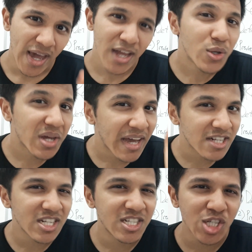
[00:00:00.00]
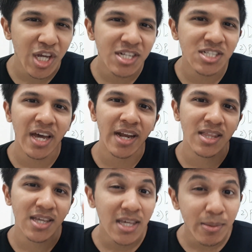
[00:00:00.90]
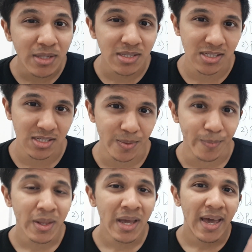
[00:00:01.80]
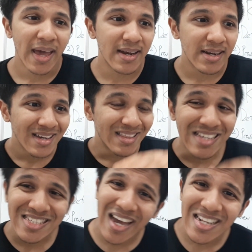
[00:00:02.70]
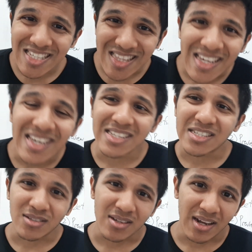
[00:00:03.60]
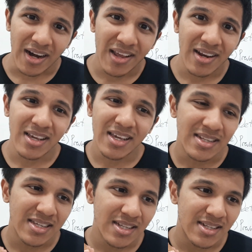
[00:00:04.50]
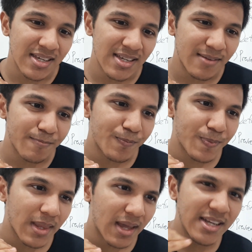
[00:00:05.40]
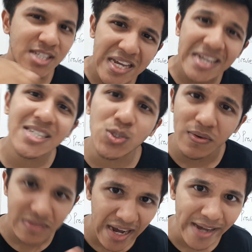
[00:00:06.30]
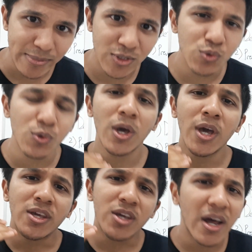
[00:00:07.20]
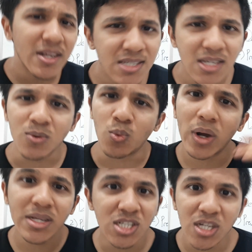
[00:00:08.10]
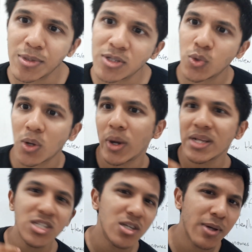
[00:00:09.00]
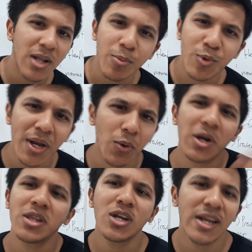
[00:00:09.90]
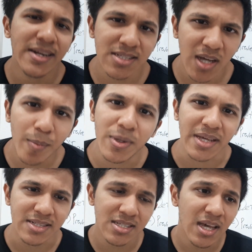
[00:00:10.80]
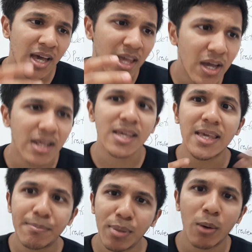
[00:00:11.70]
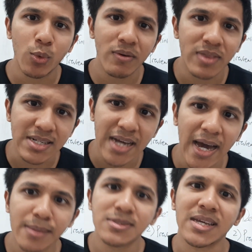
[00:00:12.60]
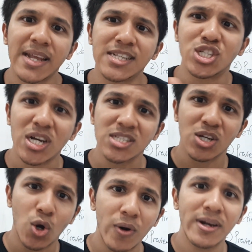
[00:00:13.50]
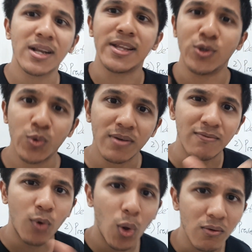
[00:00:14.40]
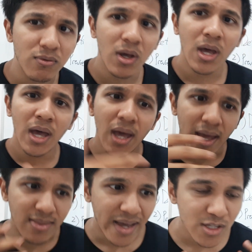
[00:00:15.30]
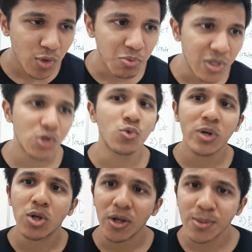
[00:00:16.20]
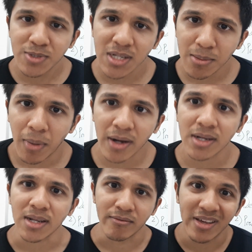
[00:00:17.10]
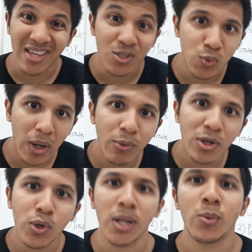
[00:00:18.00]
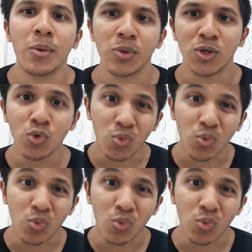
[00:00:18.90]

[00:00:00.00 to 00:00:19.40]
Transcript: And you can actually change that in the email system. And these kinds of things, guys, it changes with times. You gotta see, what is Gmail doing? What is Gmail upgrading? What are their latest updates? You gotta keep up with the times and adjust accordingly. You evolve. And that's what we do at Gotham City Marketing, right? That's why we're good at what we do.